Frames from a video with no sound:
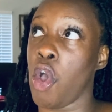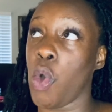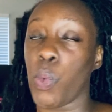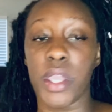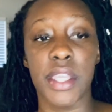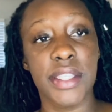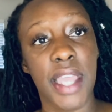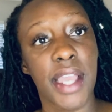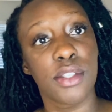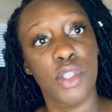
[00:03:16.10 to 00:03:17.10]
We
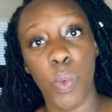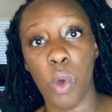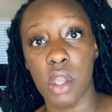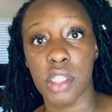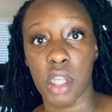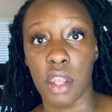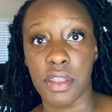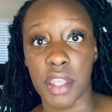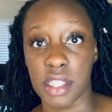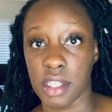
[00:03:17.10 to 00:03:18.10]
tend to want certain
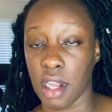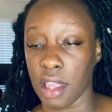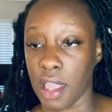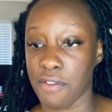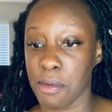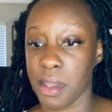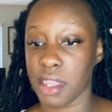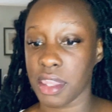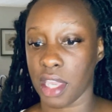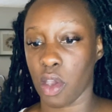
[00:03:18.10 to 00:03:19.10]
things in our life. We may
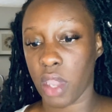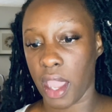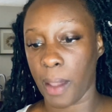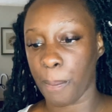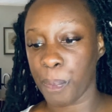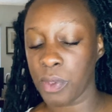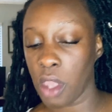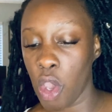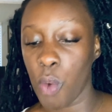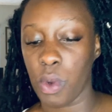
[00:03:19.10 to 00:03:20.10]
think, okay,
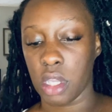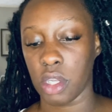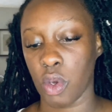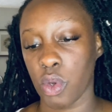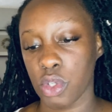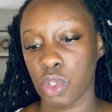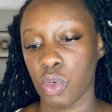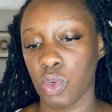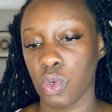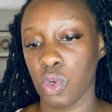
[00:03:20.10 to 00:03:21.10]
we're gonna go to
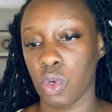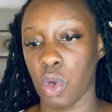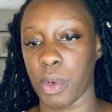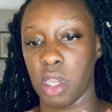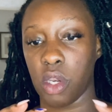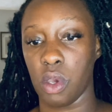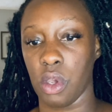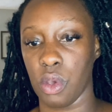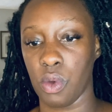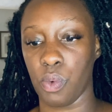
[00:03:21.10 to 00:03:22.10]
school, or we're
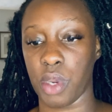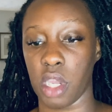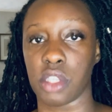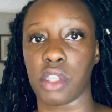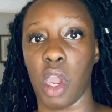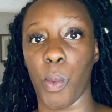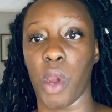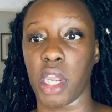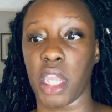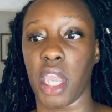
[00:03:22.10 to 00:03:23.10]
gonna start
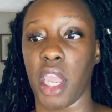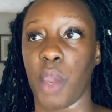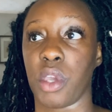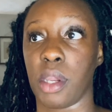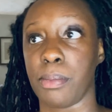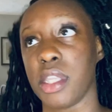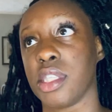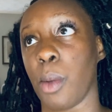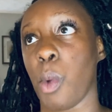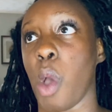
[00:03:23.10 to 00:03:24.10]
working, we're gonna meet
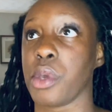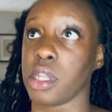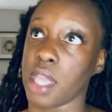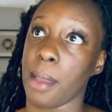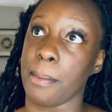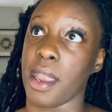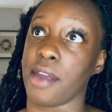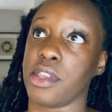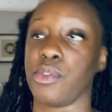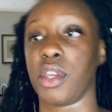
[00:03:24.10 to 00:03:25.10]
someone, we're gonna get
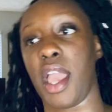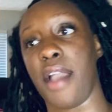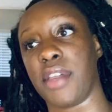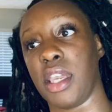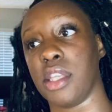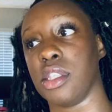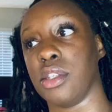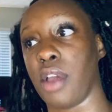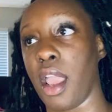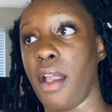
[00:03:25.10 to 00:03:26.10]
married, we're gonna have kids,
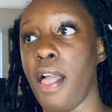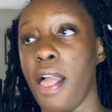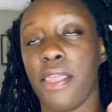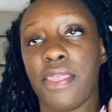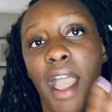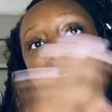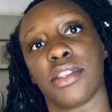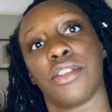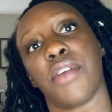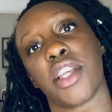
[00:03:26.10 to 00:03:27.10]
right? That's
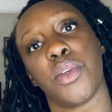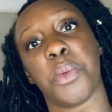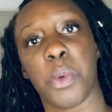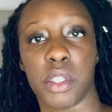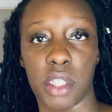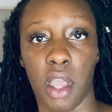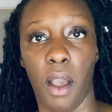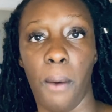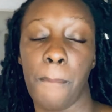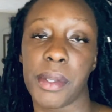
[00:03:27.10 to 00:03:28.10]
the direction we want to
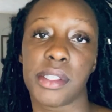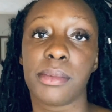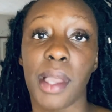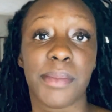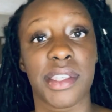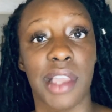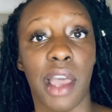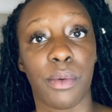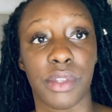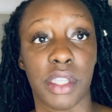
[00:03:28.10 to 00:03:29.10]
go. But sometimes that's
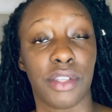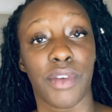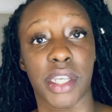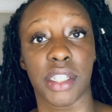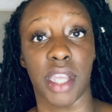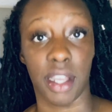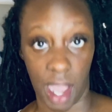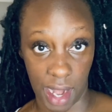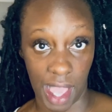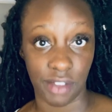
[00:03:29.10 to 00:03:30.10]
not the direction that
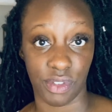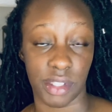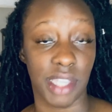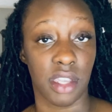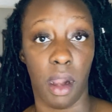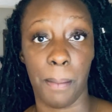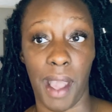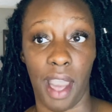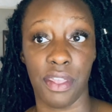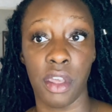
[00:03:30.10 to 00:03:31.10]
God has for us. That's not our
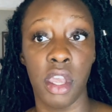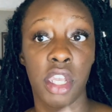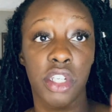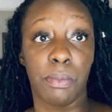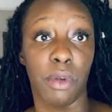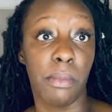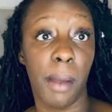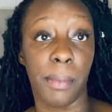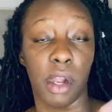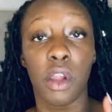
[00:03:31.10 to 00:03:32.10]
path.
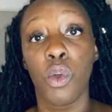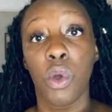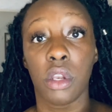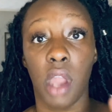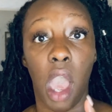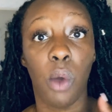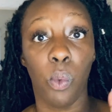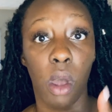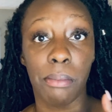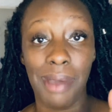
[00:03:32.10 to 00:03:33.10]
Remember, not
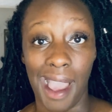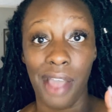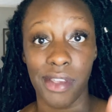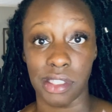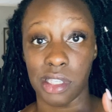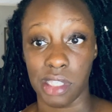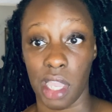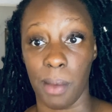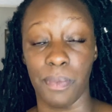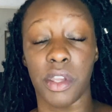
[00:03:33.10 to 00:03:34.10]
one path is the
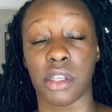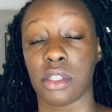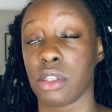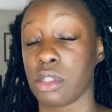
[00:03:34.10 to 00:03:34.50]
same. There's